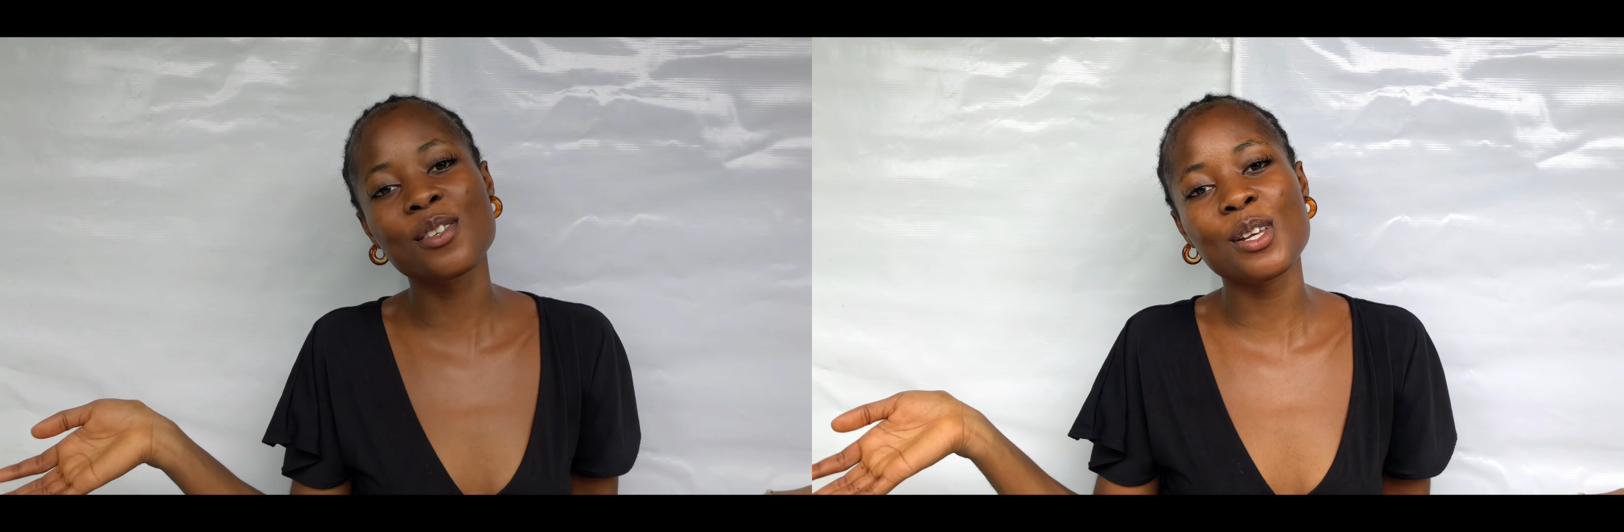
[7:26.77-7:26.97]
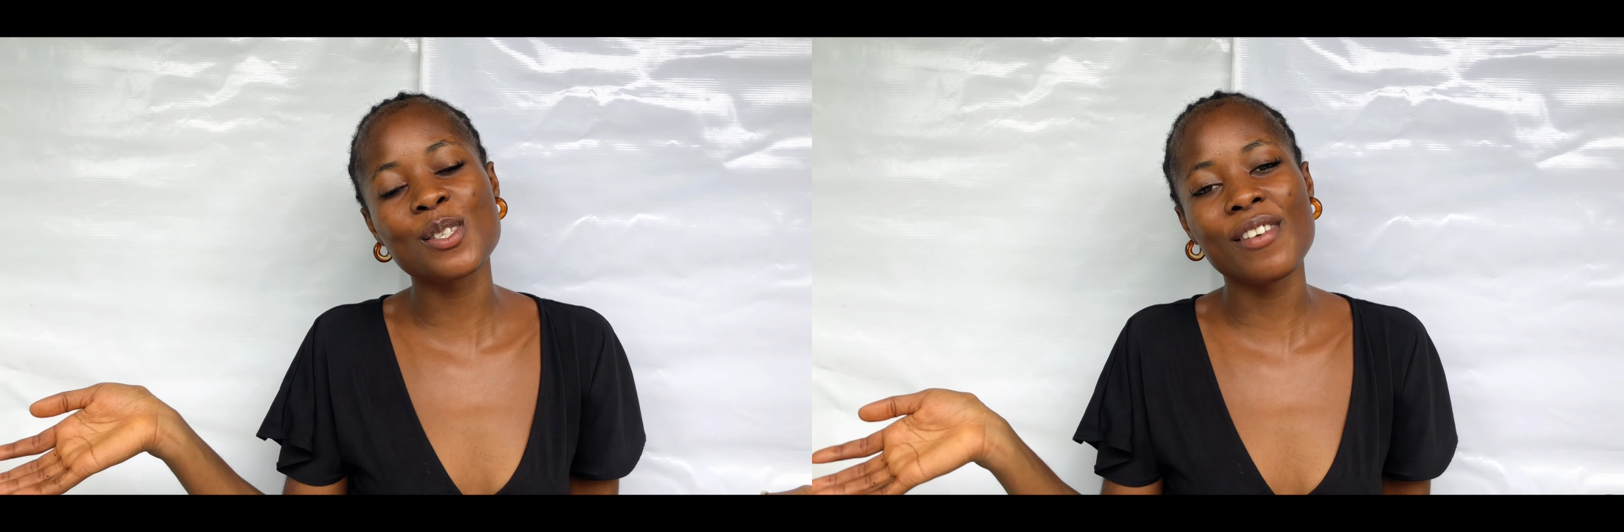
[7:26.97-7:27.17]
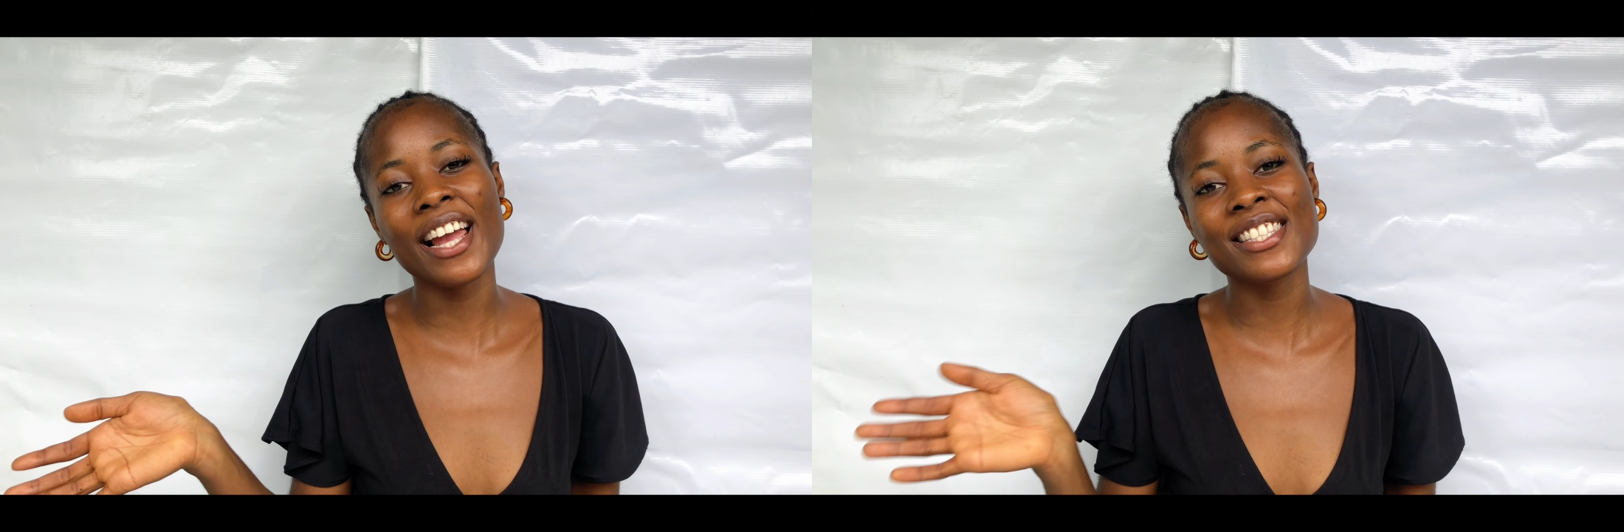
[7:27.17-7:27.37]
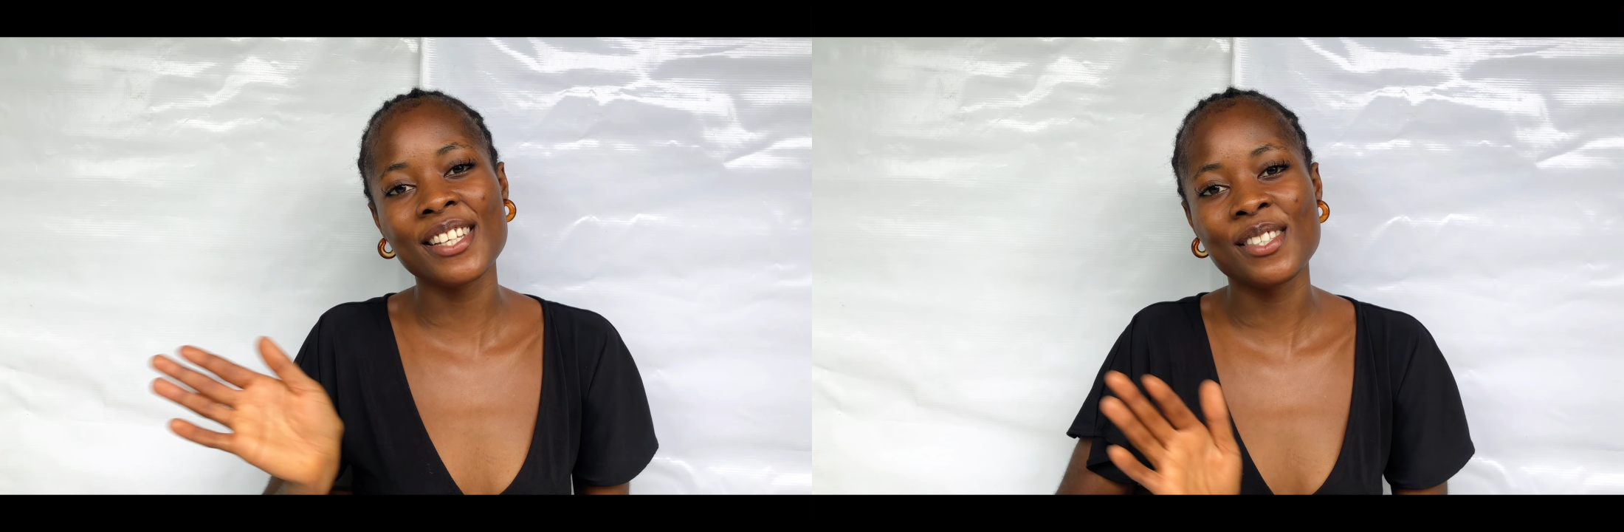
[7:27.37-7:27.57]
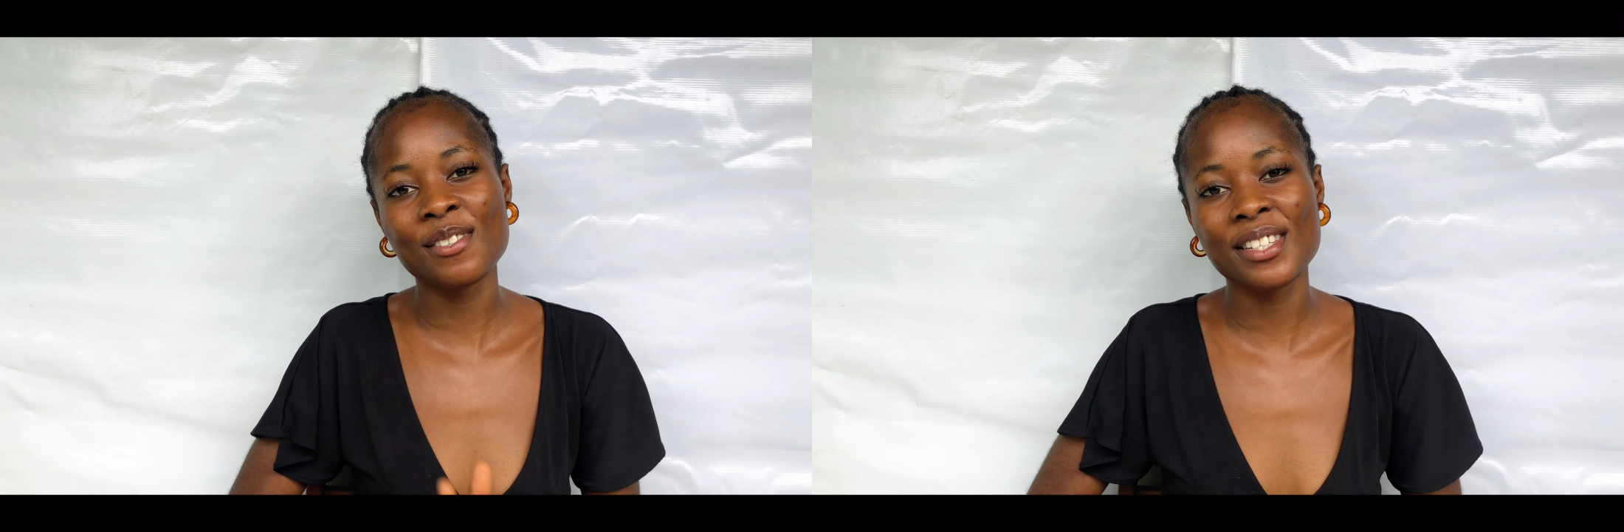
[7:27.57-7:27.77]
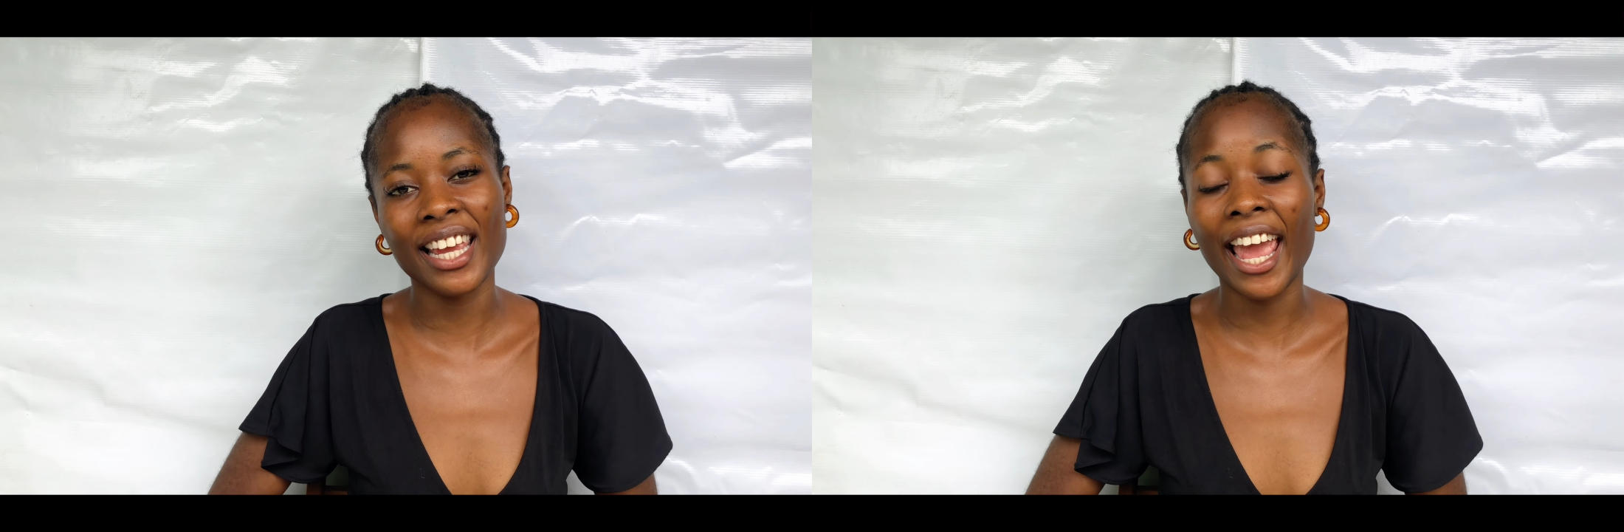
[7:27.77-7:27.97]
us right into the